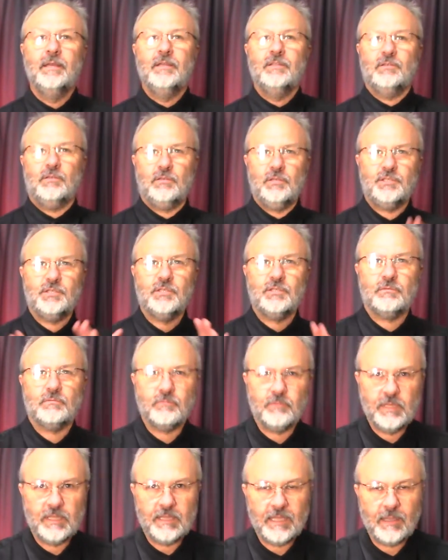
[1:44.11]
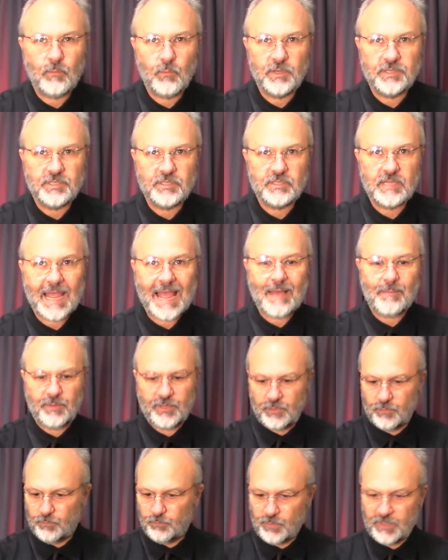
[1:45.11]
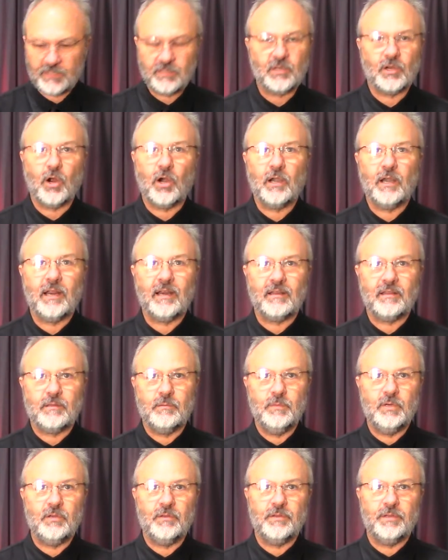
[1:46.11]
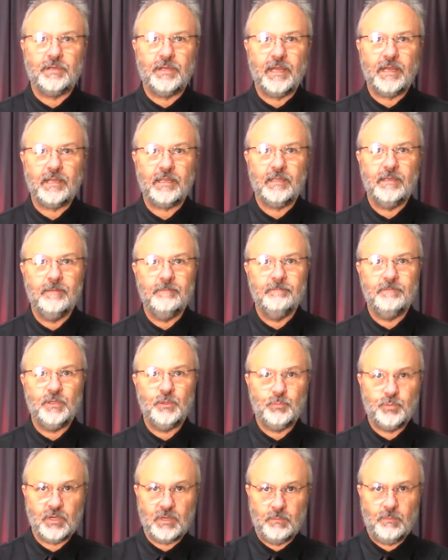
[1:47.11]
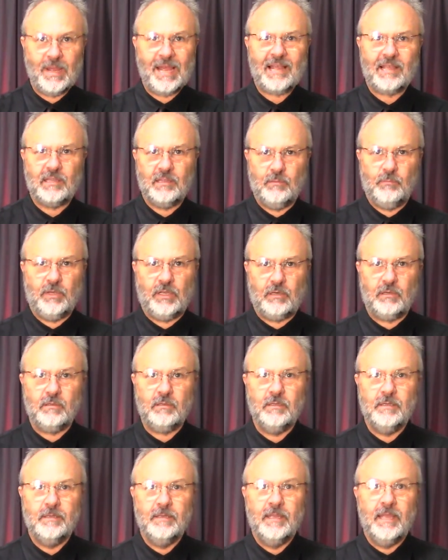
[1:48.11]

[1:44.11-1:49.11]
So let's just rethink what just happened. You picked a card out of the middle of the deck. You put it back in the middle.